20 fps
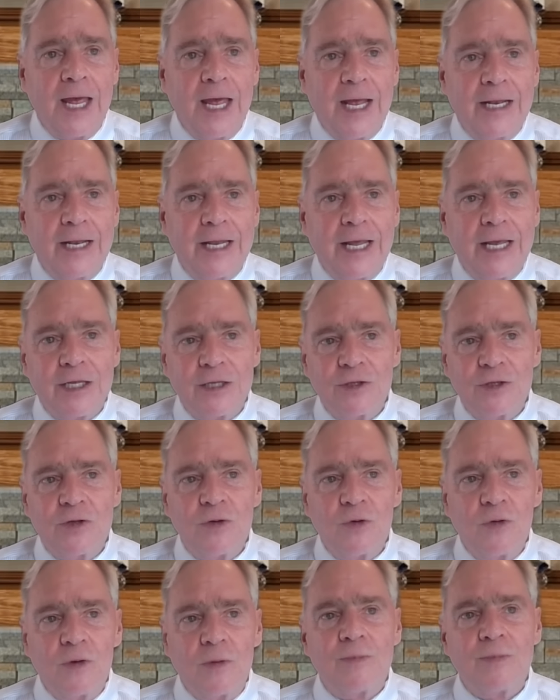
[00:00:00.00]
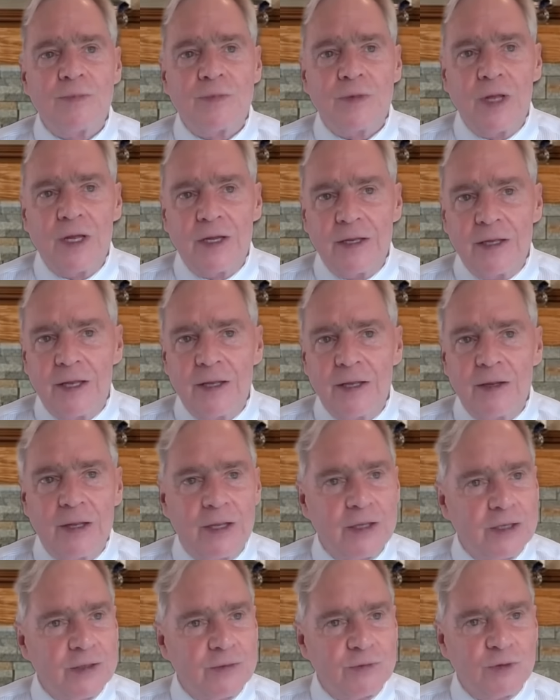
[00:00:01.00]
and they can do them
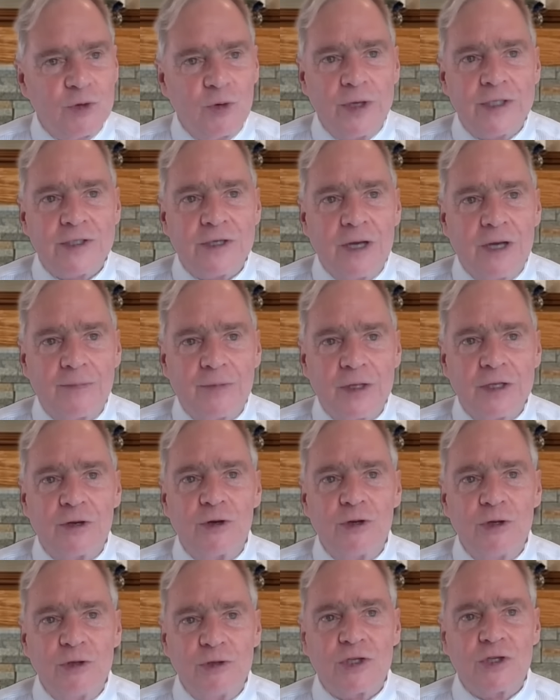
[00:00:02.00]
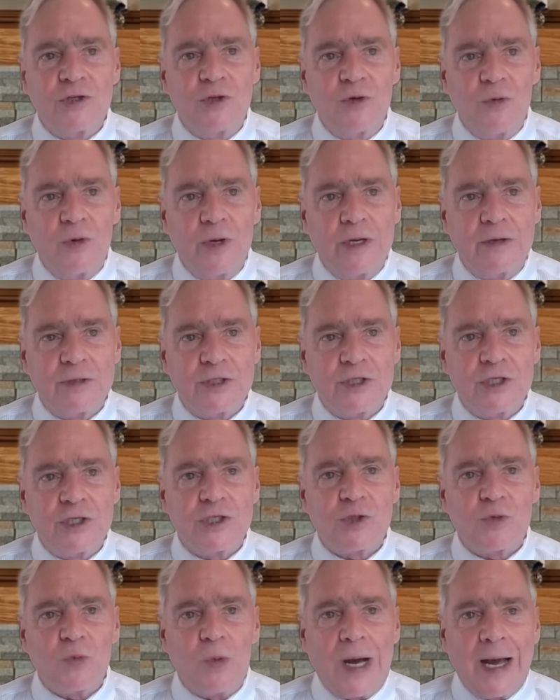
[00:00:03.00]
eh, doing something they're used to doing was
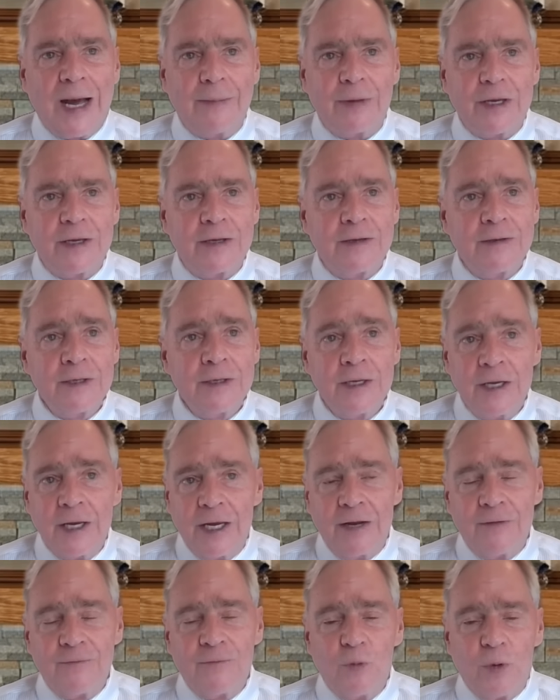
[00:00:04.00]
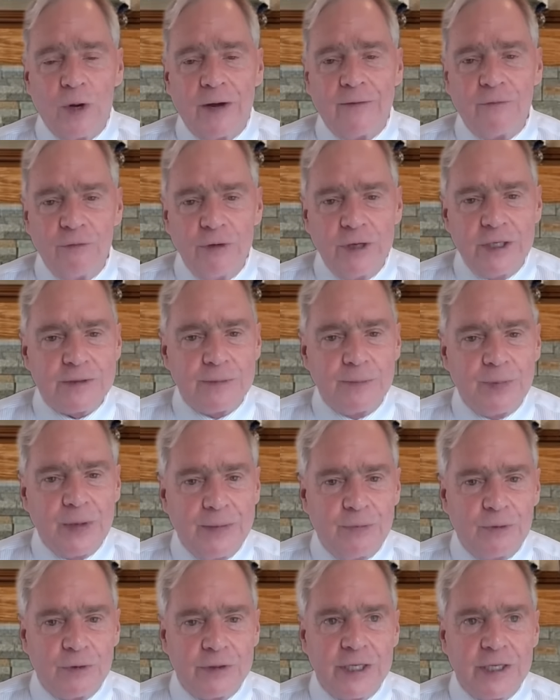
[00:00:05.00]
just swabbing and for whatever reason
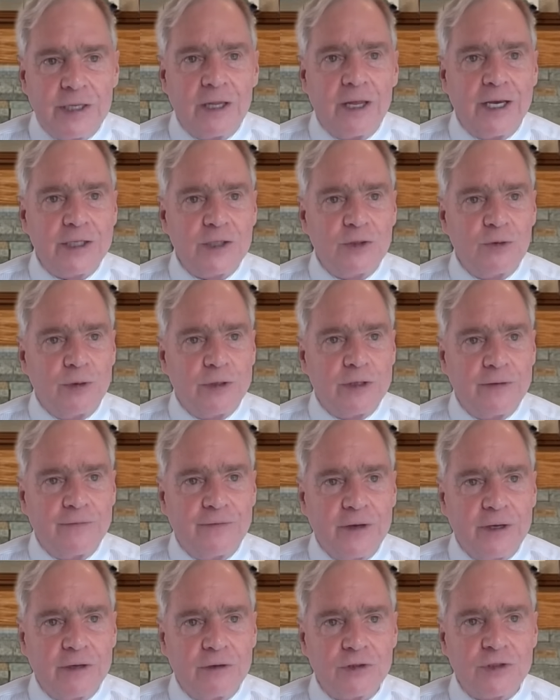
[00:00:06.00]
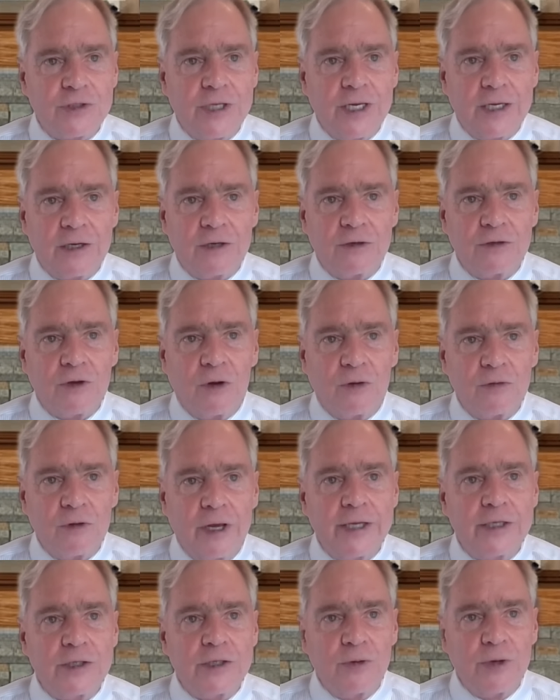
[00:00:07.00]
people didn't like doing the finger stick or don't
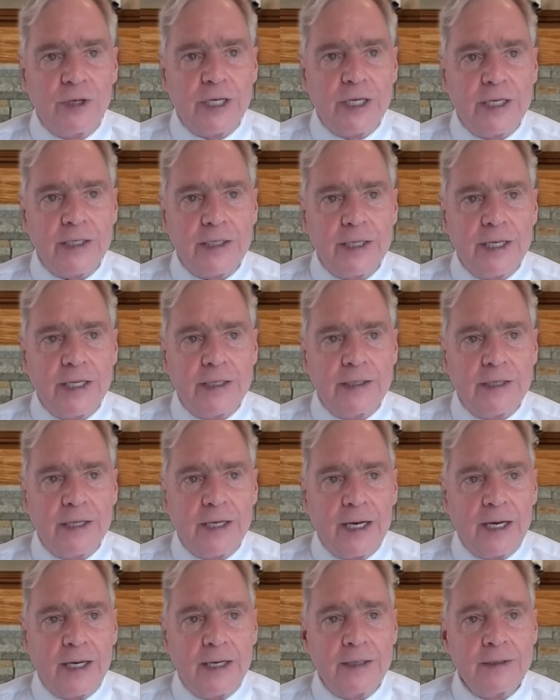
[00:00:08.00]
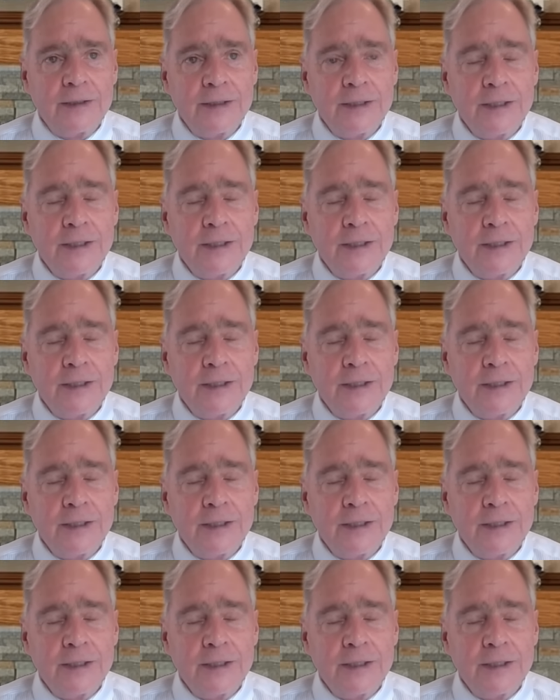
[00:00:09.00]
like doing it and uh,